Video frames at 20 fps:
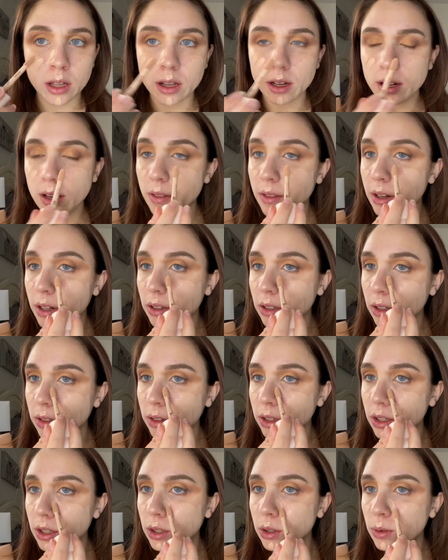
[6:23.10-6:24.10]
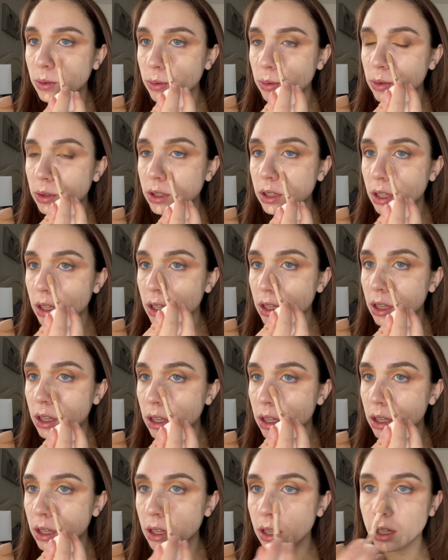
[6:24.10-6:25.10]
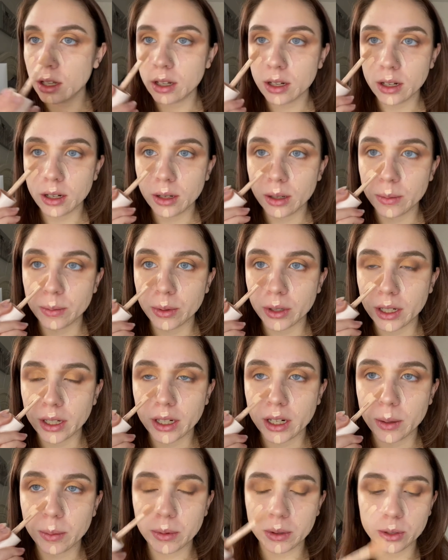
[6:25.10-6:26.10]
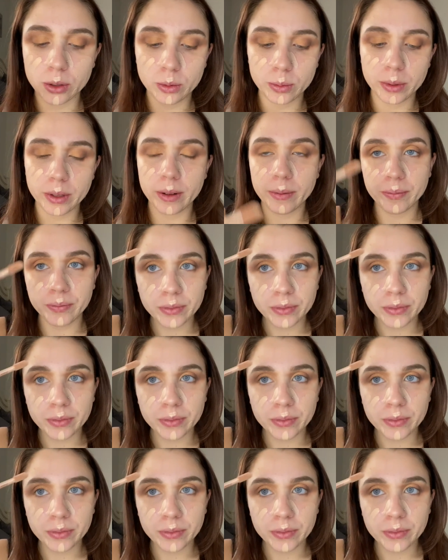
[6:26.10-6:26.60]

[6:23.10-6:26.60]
And then along the nose. Bring it up a little bit.